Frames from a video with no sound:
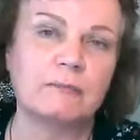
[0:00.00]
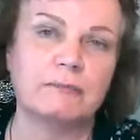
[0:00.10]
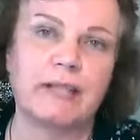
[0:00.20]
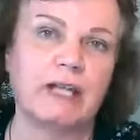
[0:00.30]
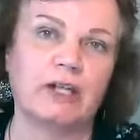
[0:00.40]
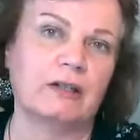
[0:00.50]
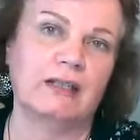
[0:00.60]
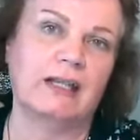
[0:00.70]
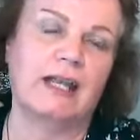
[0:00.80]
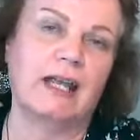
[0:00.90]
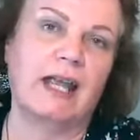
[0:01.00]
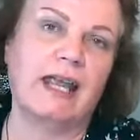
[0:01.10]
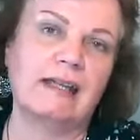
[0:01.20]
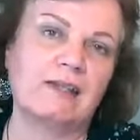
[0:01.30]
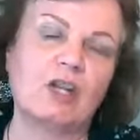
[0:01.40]
better
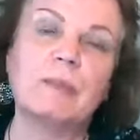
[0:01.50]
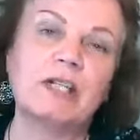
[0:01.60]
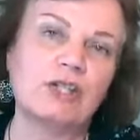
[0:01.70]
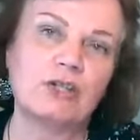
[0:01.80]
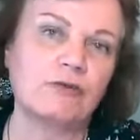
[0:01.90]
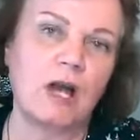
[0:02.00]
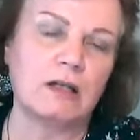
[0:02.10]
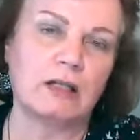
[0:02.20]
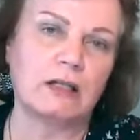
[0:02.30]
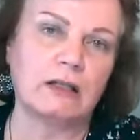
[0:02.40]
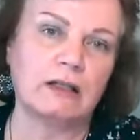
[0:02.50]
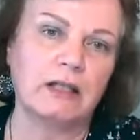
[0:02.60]
and so much stronger